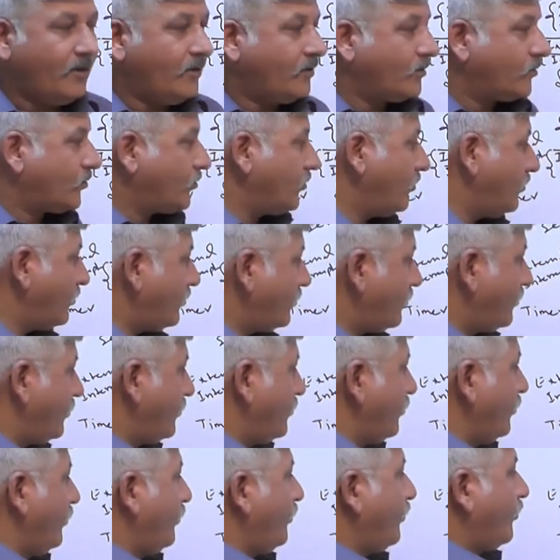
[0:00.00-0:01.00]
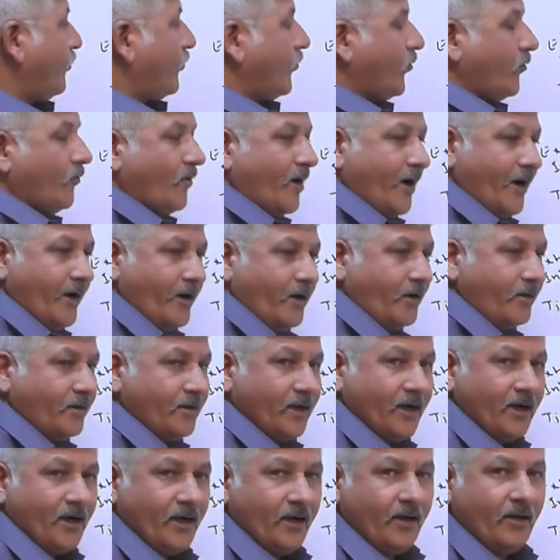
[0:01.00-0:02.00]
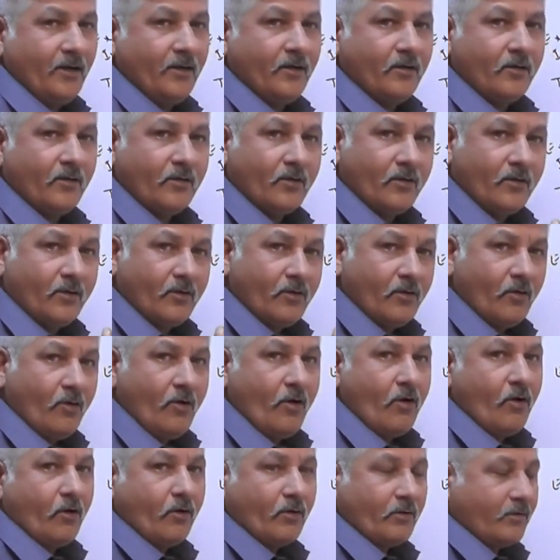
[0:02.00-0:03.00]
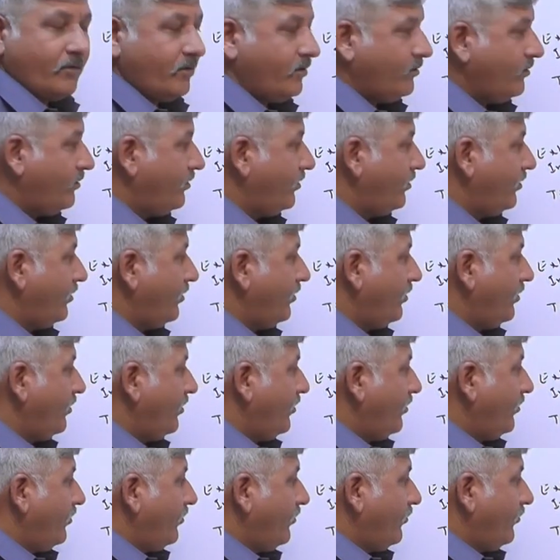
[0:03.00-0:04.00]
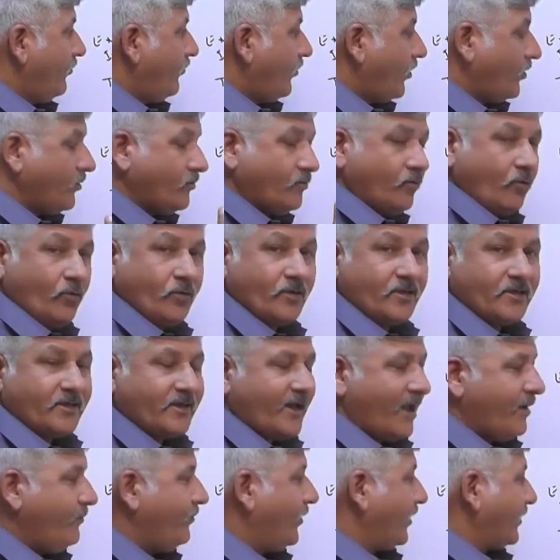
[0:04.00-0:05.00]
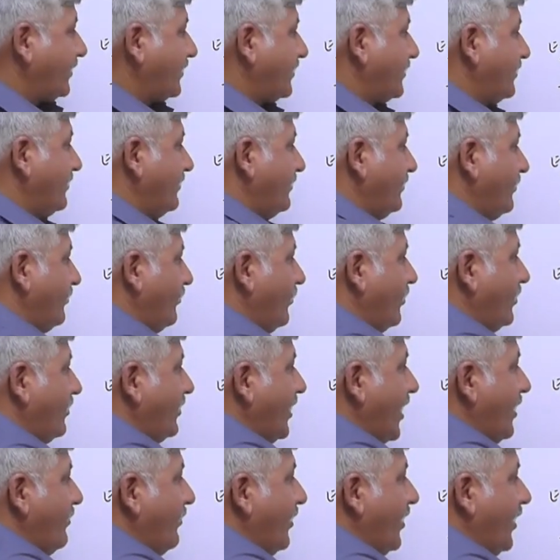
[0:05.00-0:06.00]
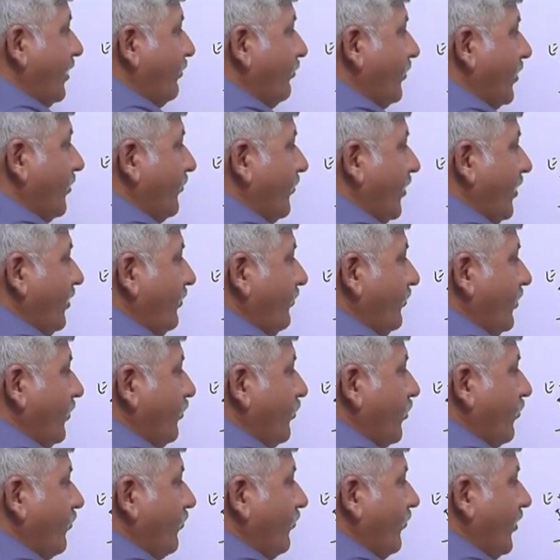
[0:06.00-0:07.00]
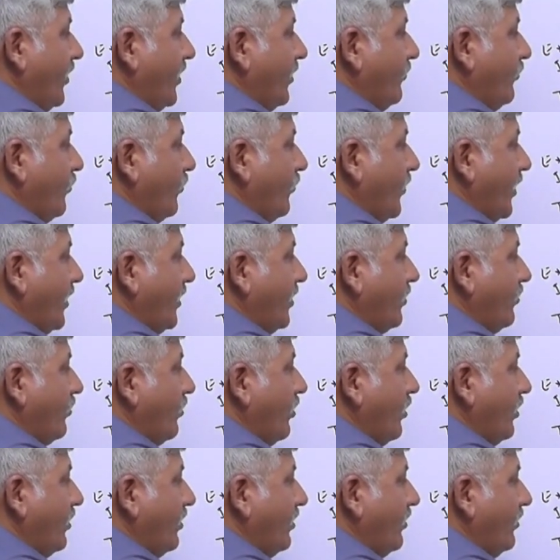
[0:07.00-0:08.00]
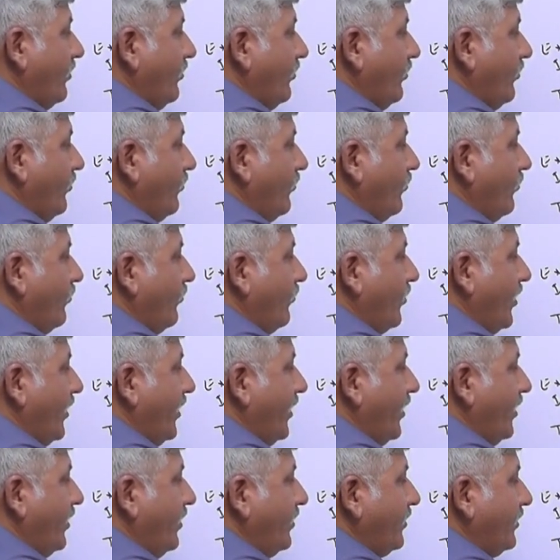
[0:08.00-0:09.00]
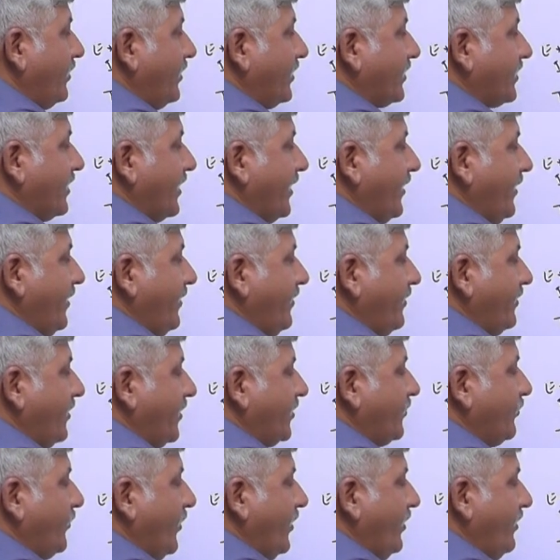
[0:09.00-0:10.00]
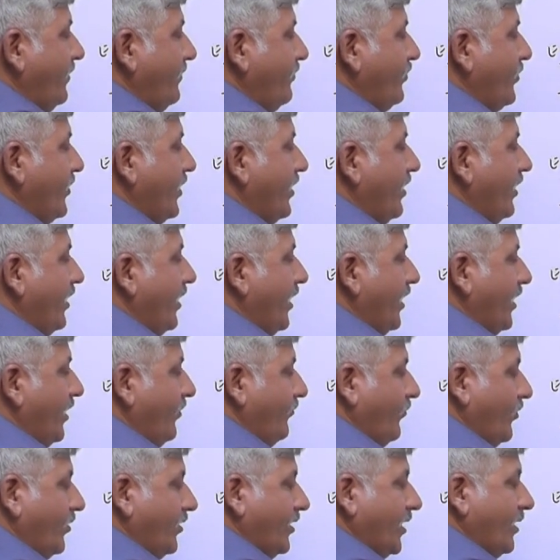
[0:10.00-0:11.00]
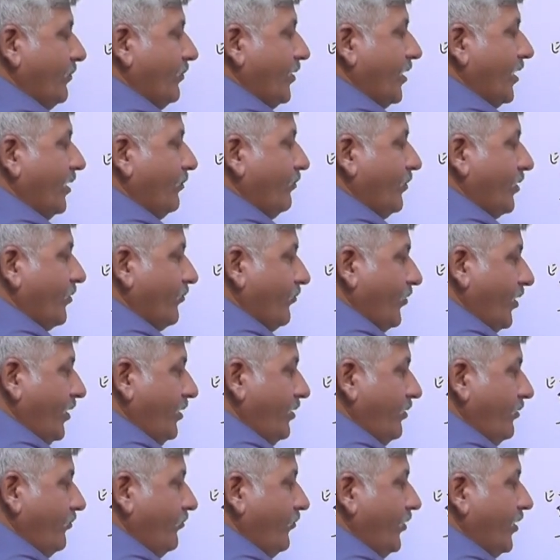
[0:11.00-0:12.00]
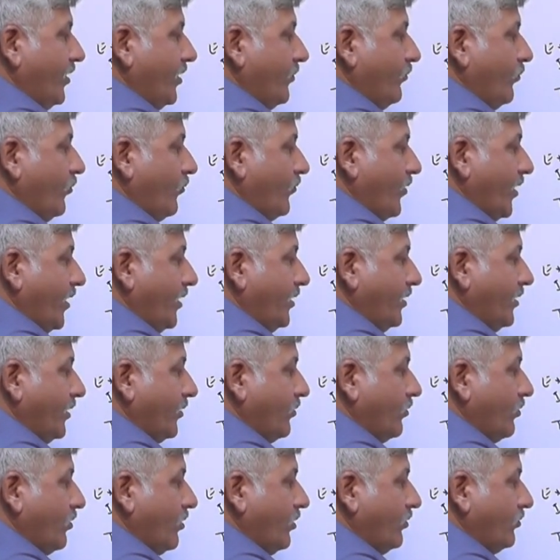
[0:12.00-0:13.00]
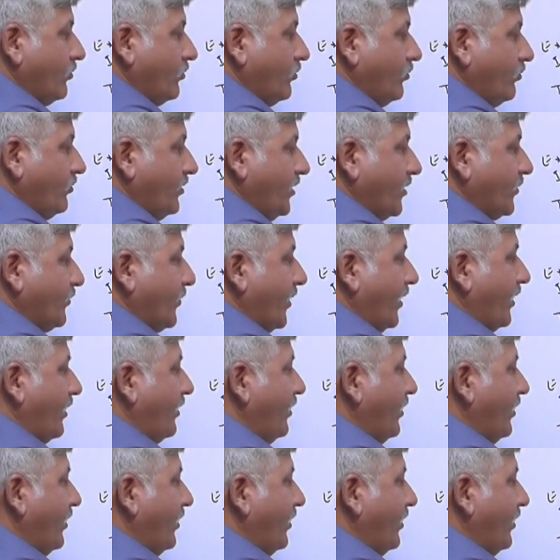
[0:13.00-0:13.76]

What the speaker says: So to provide the clock for those timers, for timer number 1 we can provide clock via this line, this pin, and for timer number 1 we can provide the clock through this pin.